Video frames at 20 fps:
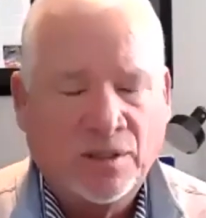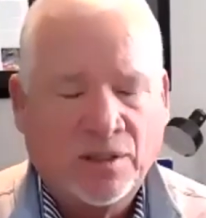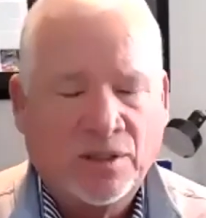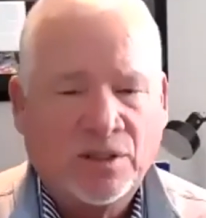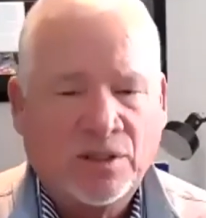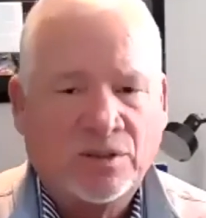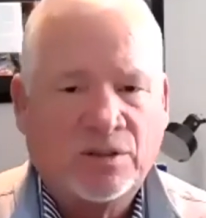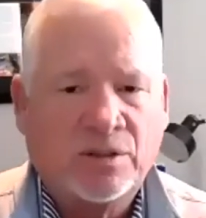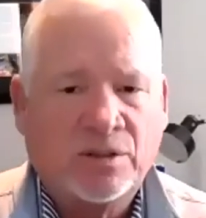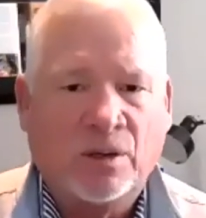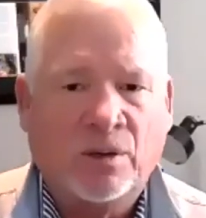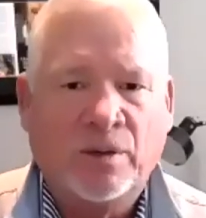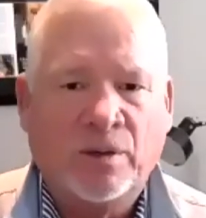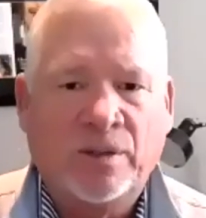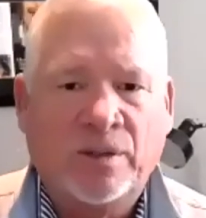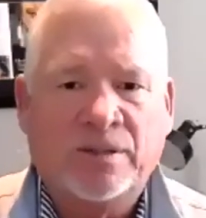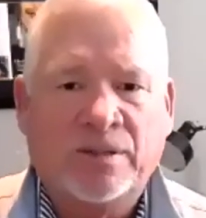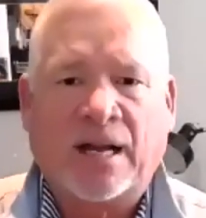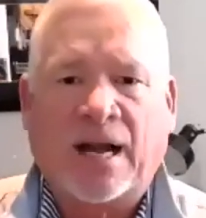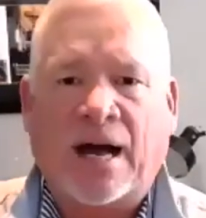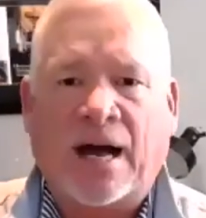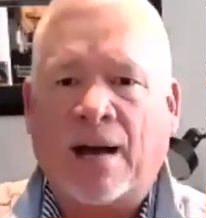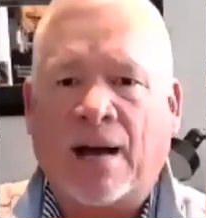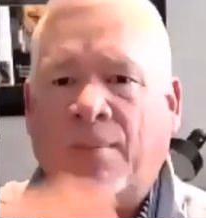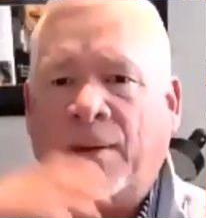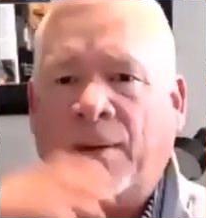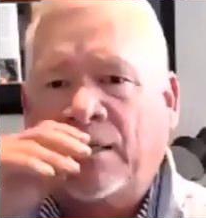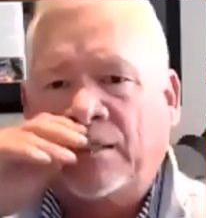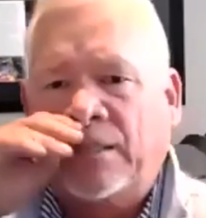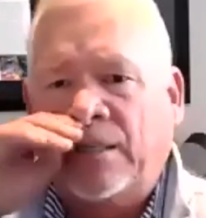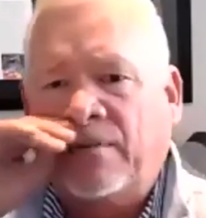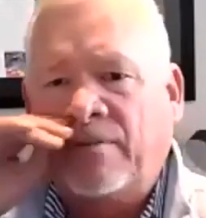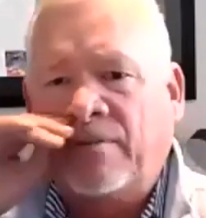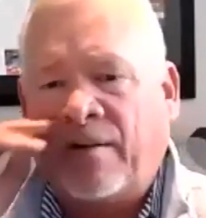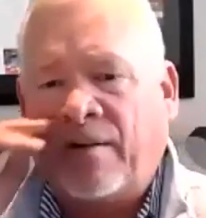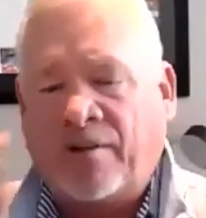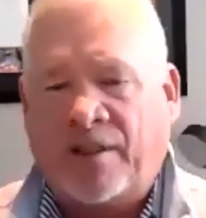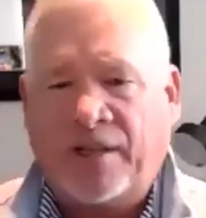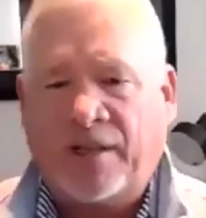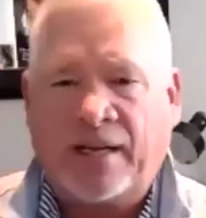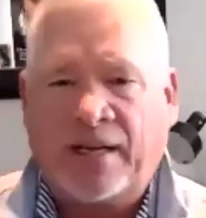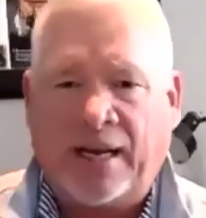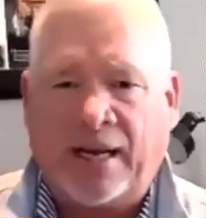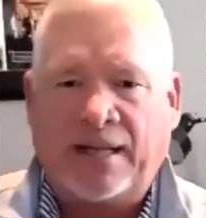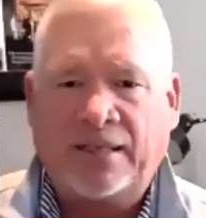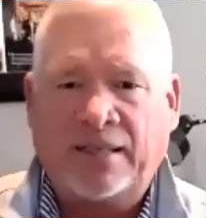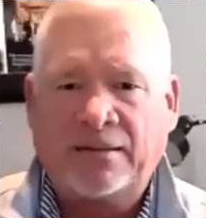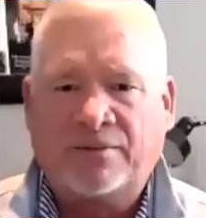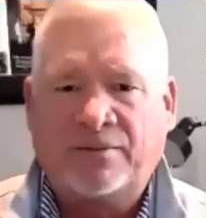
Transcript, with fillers: So it's a combination of everything, guys.